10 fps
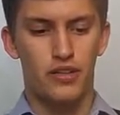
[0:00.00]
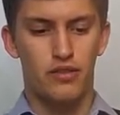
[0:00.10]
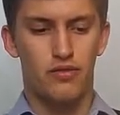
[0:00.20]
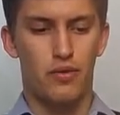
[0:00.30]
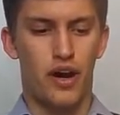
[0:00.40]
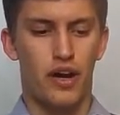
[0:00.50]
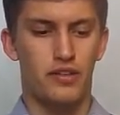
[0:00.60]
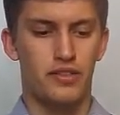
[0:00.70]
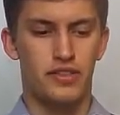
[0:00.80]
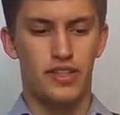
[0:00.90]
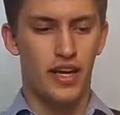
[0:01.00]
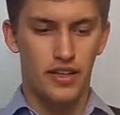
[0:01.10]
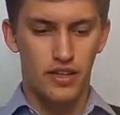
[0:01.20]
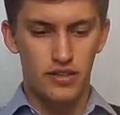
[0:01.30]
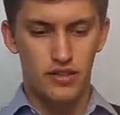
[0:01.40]
for Alfreds
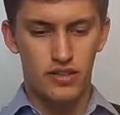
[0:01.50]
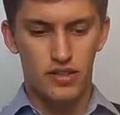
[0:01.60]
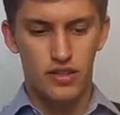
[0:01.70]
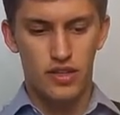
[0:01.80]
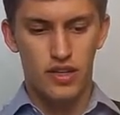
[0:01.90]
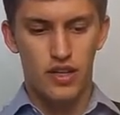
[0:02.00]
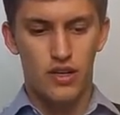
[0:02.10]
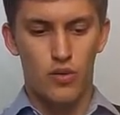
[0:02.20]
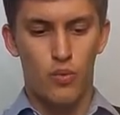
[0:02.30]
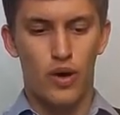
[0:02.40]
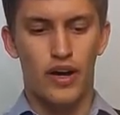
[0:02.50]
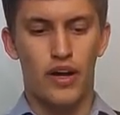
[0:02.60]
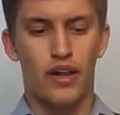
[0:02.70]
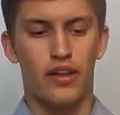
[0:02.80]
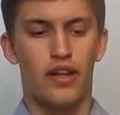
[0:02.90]
Jenkins.
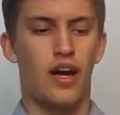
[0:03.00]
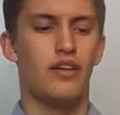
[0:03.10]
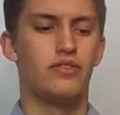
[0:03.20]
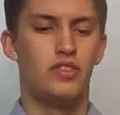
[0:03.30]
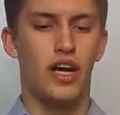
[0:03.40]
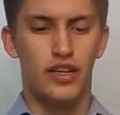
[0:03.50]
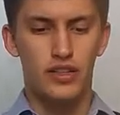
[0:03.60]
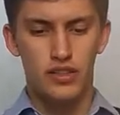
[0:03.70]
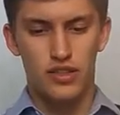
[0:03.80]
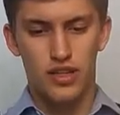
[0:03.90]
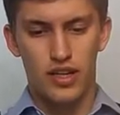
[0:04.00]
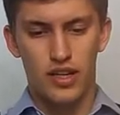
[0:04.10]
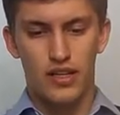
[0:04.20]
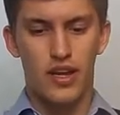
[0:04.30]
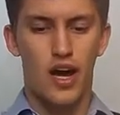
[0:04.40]
Well, I've done it.
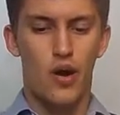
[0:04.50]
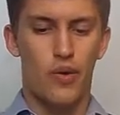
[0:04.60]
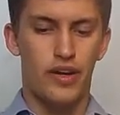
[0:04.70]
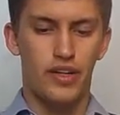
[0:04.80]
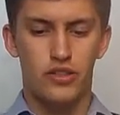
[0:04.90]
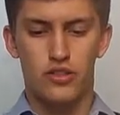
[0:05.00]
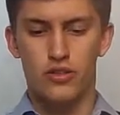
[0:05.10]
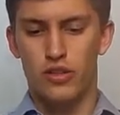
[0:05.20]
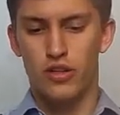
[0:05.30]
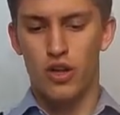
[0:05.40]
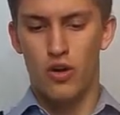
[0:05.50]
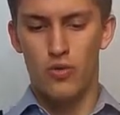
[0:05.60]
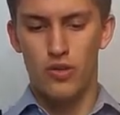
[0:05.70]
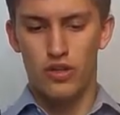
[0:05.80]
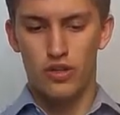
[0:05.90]
Now I need to
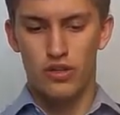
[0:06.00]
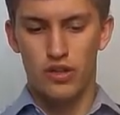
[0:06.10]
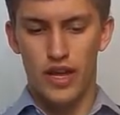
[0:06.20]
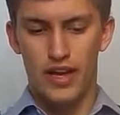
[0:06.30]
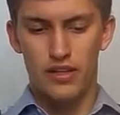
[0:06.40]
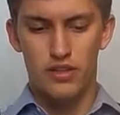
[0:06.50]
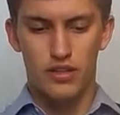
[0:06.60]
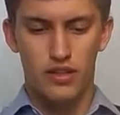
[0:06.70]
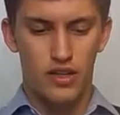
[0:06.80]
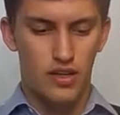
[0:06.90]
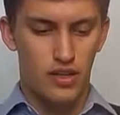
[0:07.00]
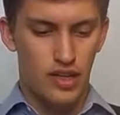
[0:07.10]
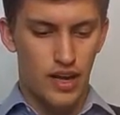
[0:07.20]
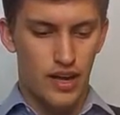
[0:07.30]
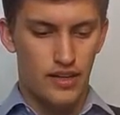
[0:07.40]
clone it,
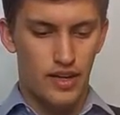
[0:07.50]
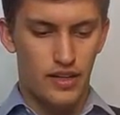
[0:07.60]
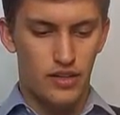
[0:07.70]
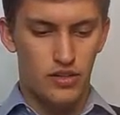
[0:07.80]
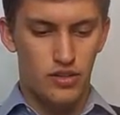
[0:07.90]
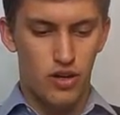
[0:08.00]
and I need to go